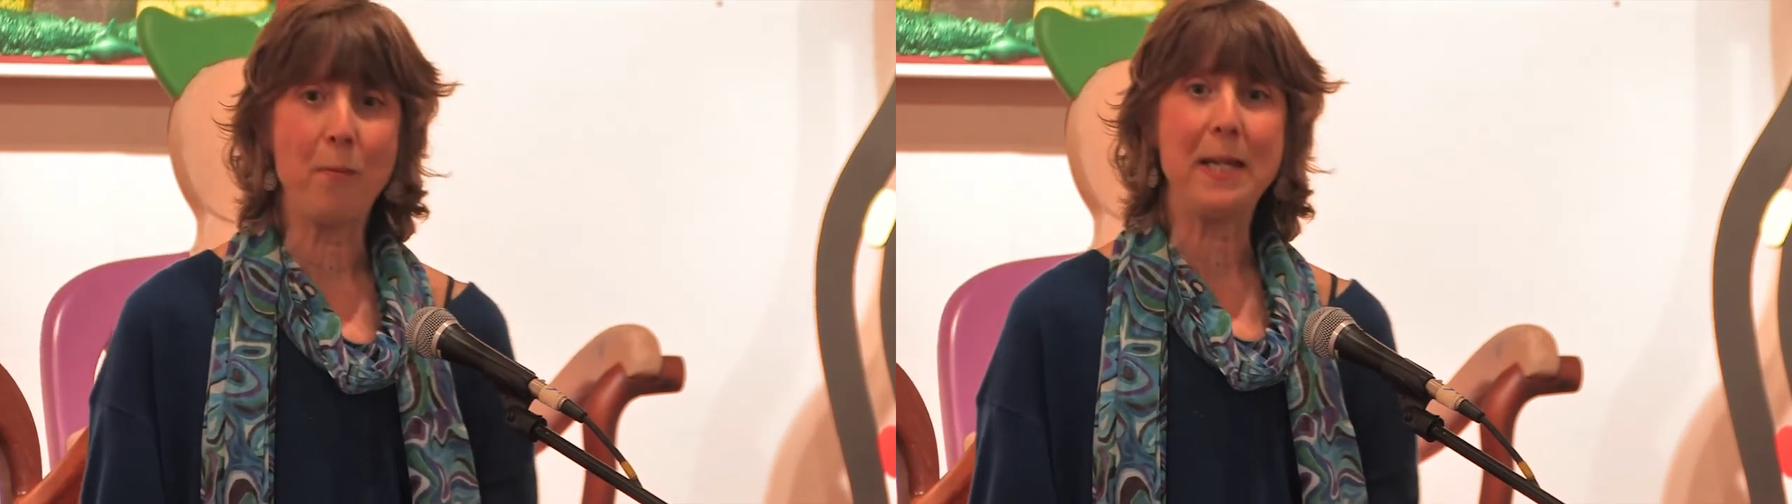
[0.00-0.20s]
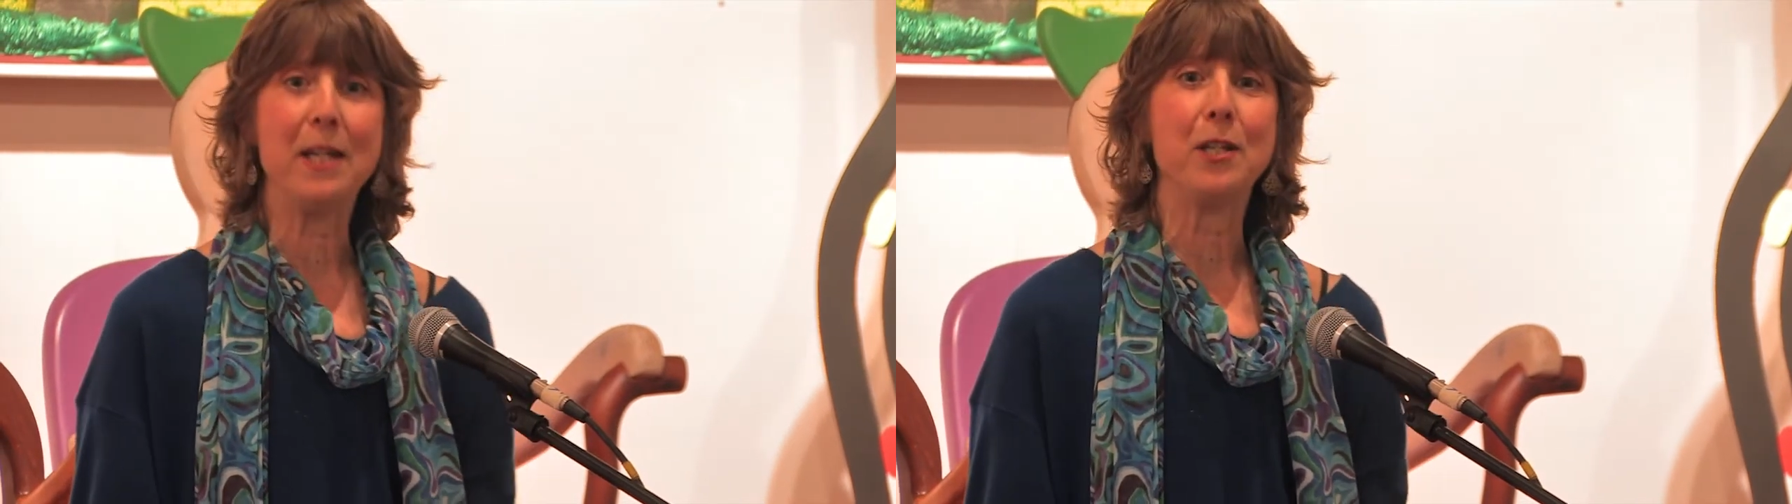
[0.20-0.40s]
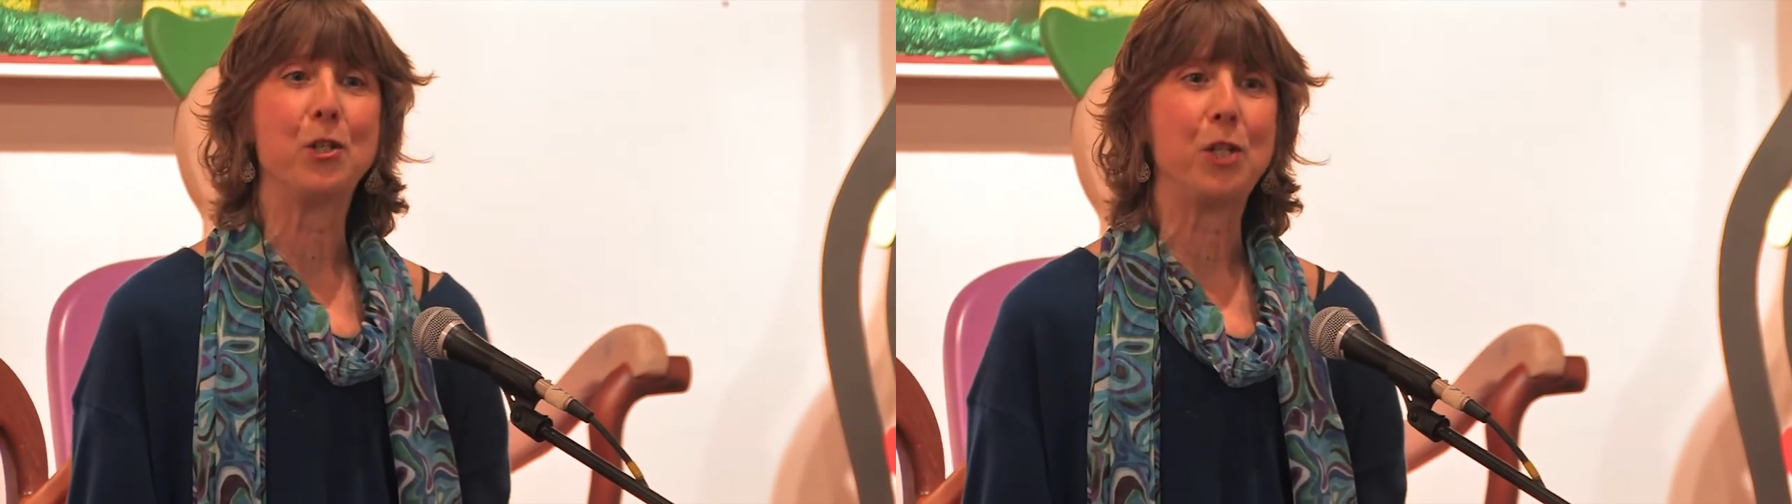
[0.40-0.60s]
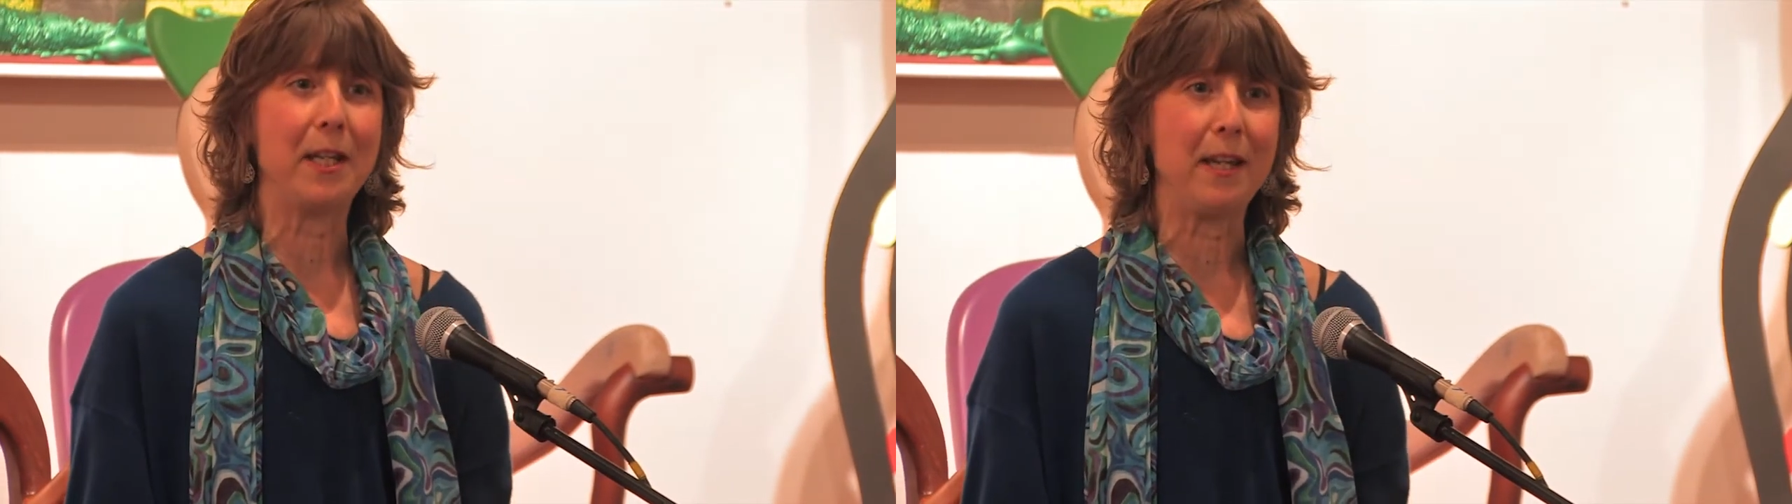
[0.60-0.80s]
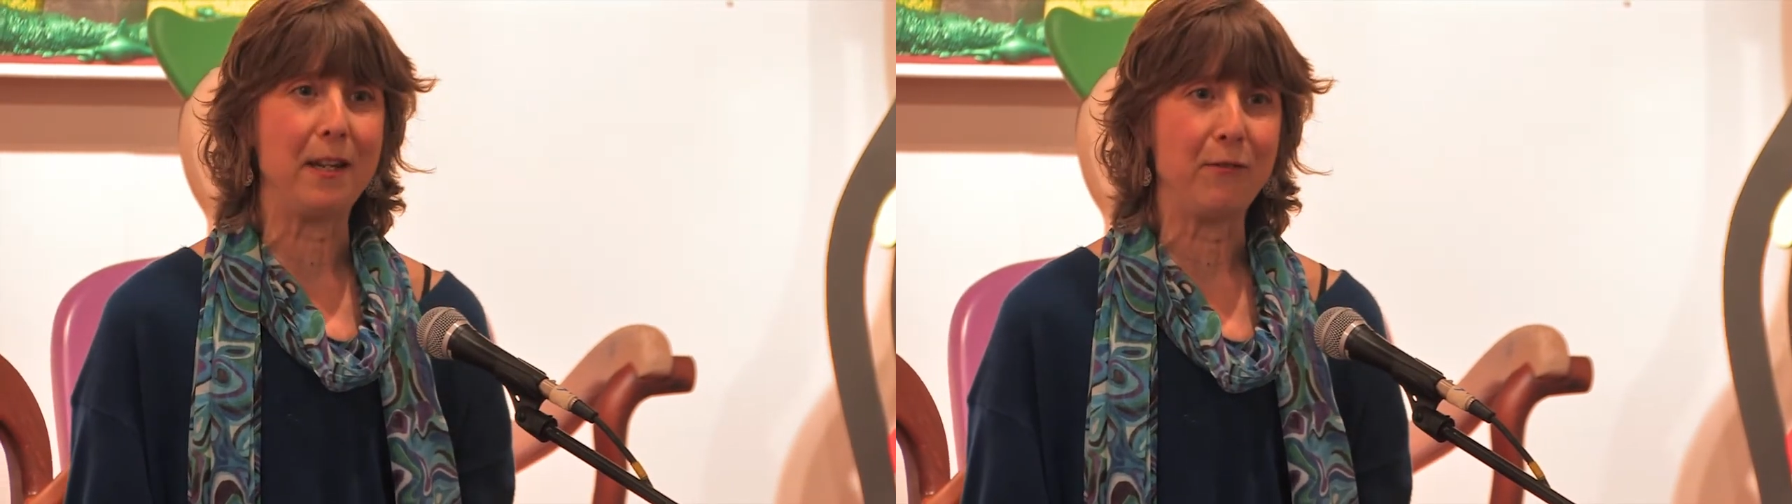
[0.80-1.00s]
me a
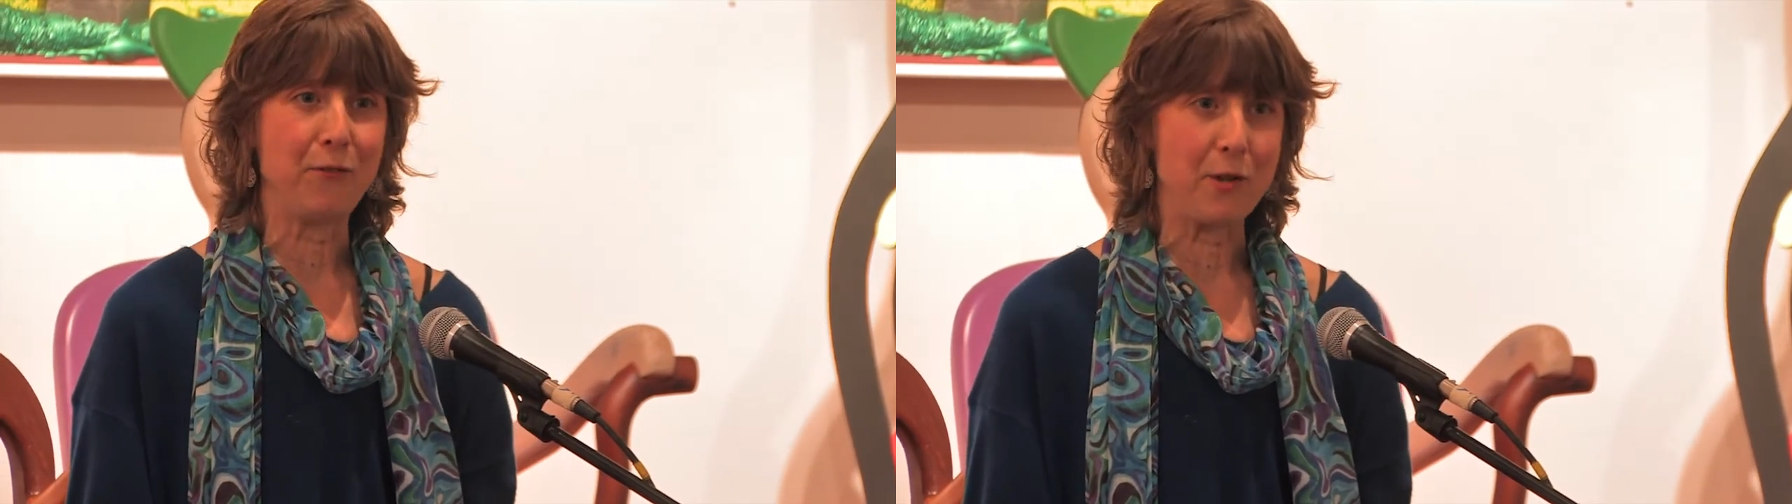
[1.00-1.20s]
chicken